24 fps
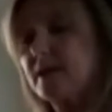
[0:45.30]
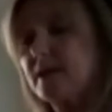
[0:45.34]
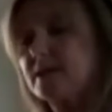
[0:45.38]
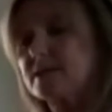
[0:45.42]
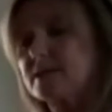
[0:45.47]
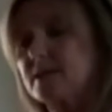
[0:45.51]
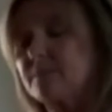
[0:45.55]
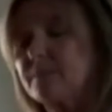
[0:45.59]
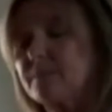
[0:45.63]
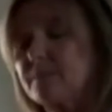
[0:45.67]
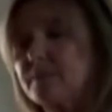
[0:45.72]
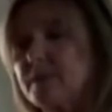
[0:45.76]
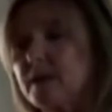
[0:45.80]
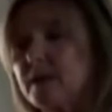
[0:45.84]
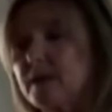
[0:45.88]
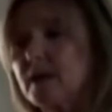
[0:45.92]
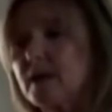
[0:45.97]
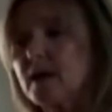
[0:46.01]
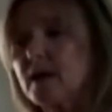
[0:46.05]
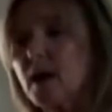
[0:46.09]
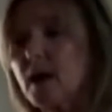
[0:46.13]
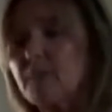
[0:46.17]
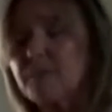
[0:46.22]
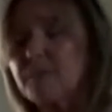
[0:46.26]
a
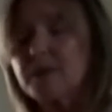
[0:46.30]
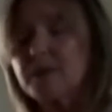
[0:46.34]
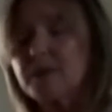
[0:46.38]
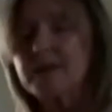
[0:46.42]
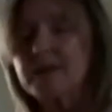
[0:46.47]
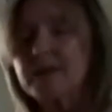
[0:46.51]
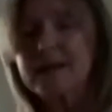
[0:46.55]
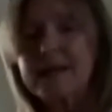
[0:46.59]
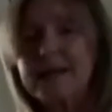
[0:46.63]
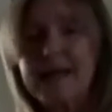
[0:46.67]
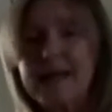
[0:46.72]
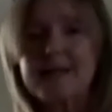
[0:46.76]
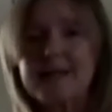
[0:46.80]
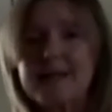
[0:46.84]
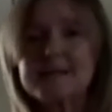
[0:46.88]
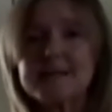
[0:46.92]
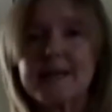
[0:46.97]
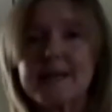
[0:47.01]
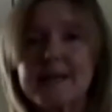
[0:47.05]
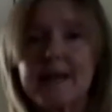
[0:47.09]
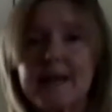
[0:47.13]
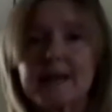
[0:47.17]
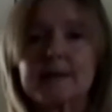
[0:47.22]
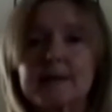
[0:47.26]
couple of
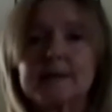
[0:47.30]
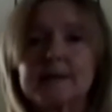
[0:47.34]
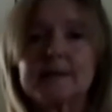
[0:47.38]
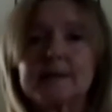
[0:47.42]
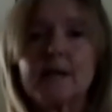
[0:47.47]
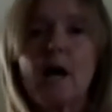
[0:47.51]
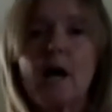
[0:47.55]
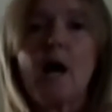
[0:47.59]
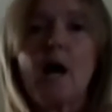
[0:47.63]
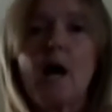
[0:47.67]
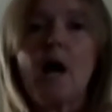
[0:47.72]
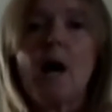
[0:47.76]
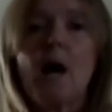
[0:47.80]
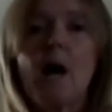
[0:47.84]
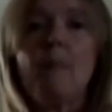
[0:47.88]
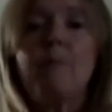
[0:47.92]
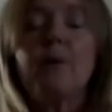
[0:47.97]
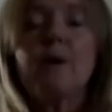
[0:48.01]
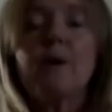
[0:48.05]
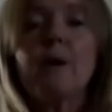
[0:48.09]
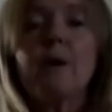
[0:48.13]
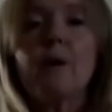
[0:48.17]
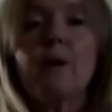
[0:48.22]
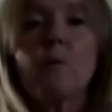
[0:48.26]
classics,
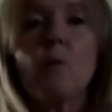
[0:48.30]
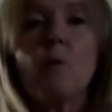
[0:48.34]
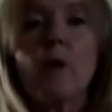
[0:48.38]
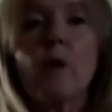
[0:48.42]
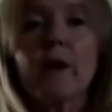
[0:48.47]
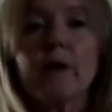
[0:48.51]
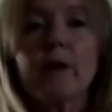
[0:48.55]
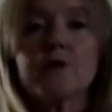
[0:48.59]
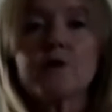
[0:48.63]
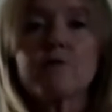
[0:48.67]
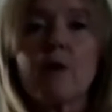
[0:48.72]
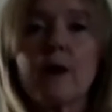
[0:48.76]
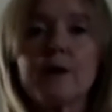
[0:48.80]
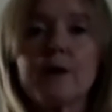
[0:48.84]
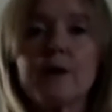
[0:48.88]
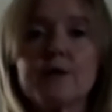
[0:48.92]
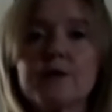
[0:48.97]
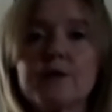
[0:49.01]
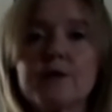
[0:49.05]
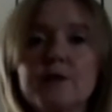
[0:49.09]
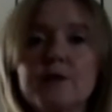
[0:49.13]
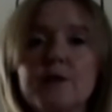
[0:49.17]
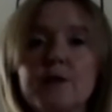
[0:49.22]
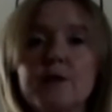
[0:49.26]
but what I try
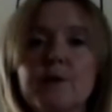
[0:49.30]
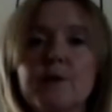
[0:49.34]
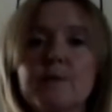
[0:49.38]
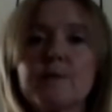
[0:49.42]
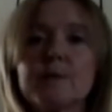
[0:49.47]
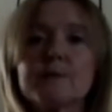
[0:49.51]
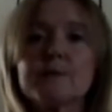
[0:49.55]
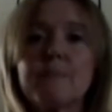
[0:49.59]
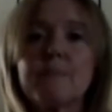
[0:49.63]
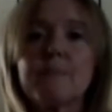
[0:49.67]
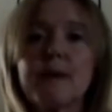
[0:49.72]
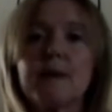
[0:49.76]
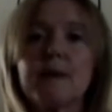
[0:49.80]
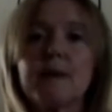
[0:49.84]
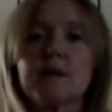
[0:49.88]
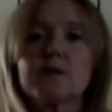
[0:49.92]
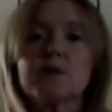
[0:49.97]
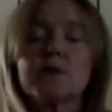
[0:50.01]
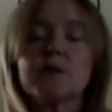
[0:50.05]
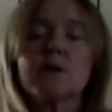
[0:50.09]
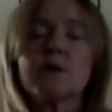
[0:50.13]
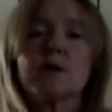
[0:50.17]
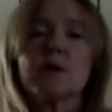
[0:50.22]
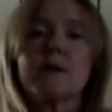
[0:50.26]
to do is make
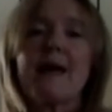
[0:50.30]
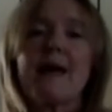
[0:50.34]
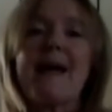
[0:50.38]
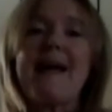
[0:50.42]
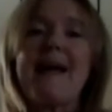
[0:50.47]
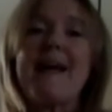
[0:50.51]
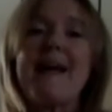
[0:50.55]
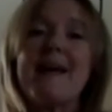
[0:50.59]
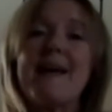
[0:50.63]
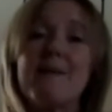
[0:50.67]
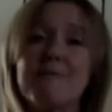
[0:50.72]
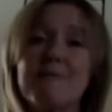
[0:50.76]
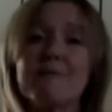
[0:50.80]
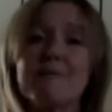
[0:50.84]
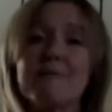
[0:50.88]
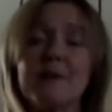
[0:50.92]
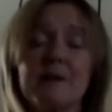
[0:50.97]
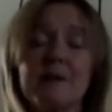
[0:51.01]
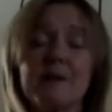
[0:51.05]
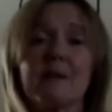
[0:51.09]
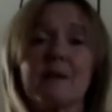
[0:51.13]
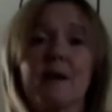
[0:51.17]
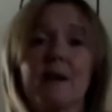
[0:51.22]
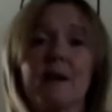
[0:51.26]
sure that
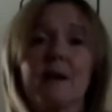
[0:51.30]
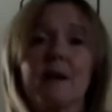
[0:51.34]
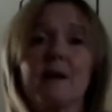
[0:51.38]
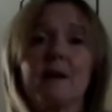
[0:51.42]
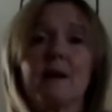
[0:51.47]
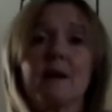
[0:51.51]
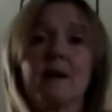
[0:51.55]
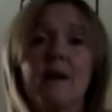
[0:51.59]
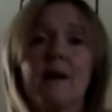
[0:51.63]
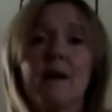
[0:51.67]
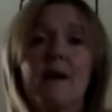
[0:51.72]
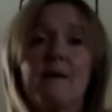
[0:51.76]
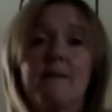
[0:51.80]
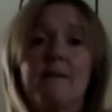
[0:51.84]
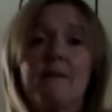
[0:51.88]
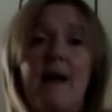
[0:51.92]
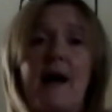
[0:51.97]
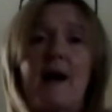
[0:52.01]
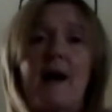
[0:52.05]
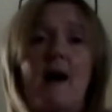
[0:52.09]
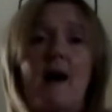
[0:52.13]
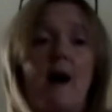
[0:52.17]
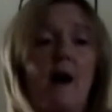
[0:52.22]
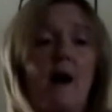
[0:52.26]
everything
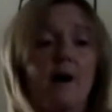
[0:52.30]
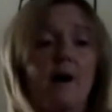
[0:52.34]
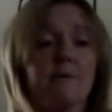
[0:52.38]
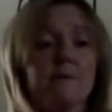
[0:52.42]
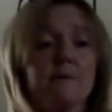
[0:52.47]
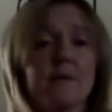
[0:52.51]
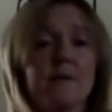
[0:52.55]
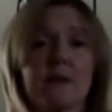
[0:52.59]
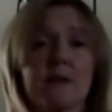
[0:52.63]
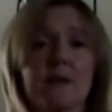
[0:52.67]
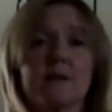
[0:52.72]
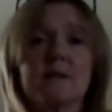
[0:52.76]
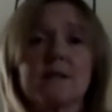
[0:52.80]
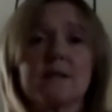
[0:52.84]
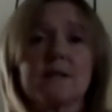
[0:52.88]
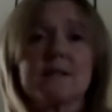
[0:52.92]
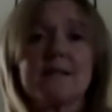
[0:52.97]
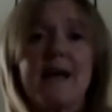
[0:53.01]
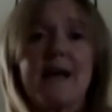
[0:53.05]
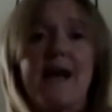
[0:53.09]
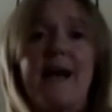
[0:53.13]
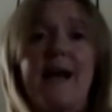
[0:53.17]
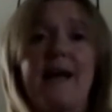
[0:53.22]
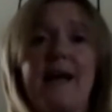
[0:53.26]
that I've done
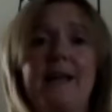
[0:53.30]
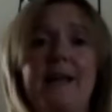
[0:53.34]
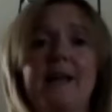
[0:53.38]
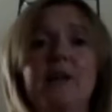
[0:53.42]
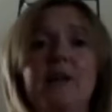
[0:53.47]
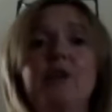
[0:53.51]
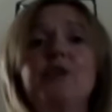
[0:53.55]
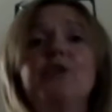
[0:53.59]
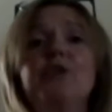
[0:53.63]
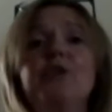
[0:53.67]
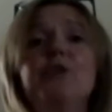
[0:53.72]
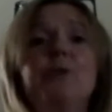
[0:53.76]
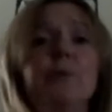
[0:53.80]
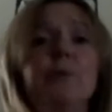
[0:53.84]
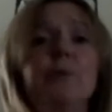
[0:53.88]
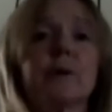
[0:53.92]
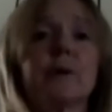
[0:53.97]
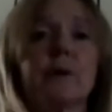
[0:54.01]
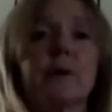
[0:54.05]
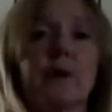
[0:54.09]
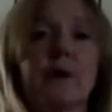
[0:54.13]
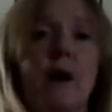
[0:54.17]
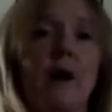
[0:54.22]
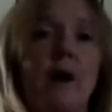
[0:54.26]
today, you
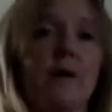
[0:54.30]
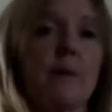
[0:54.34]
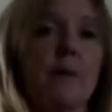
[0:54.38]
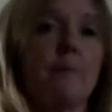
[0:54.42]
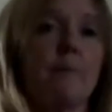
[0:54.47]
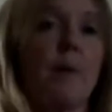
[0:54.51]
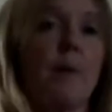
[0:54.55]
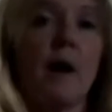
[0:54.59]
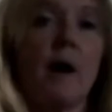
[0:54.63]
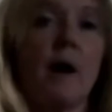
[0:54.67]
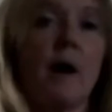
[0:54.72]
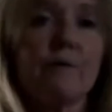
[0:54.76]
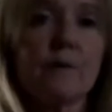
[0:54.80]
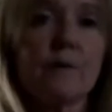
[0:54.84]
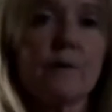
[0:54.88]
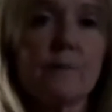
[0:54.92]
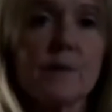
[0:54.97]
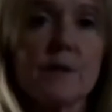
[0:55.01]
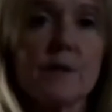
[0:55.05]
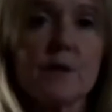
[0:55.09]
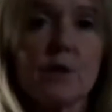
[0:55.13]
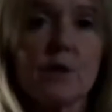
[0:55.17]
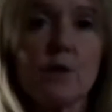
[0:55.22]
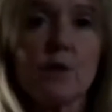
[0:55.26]
can either buy from the
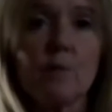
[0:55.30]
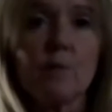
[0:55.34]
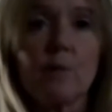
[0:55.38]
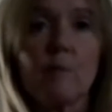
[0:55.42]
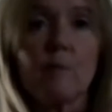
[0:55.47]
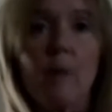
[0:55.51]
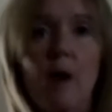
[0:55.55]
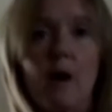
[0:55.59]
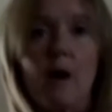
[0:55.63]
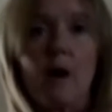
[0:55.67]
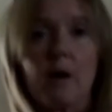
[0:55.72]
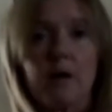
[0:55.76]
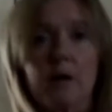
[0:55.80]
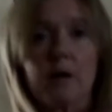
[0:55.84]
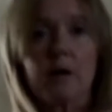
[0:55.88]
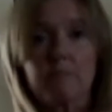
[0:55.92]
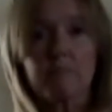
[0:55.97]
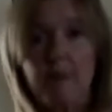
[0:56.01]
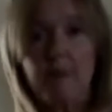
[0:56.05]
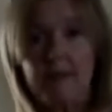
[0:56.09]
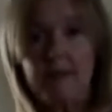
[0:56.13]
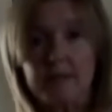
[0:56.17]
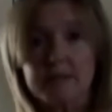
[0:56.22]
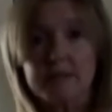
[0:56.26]
supermarket
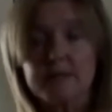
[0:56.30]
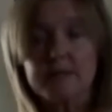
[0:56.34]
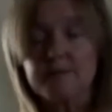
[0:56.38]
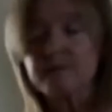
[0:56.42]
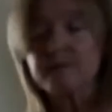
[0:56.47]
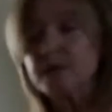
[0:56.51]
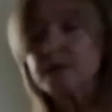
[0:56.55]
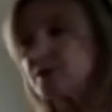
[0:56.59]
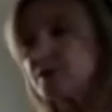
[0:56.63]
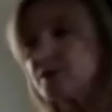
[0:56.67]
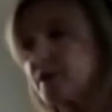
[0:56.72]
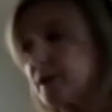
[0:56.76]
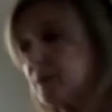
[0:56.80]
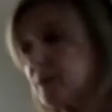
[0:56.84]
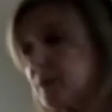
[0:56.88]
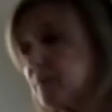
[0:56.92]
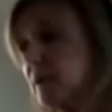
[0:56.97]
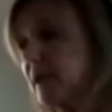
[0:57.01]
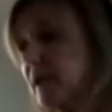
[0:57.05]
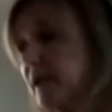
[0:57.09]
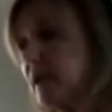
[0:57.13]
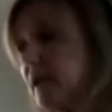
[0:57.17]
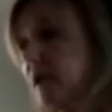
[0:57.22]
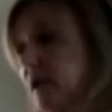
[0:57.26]
relatively
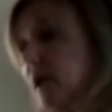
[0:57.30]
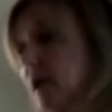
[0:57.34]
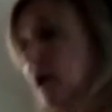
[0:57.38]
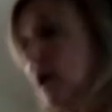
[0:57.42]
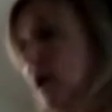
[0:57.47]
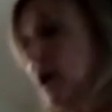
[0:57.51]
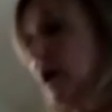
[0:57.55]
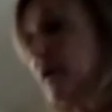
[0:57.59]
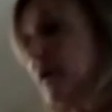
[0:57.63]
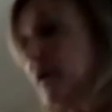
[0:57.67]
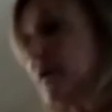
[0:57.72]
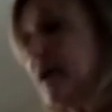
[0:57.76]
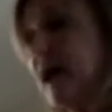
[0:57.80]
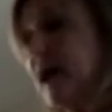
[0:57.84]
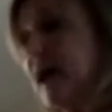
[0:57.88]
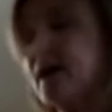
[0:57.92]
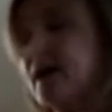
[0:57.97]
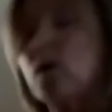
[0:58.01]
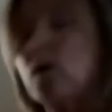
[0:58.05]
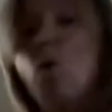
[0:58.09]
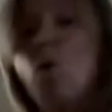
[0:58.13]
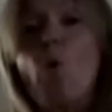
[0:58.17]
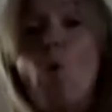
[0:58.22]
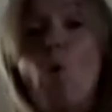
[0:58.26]
cheaply,
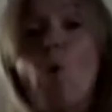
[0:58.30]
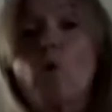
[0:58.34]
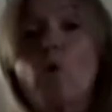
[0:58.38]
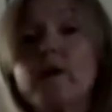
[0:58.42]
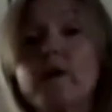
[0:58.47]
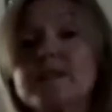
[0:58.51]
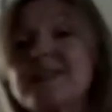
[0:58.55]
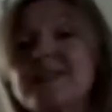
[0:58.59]
okay, or it's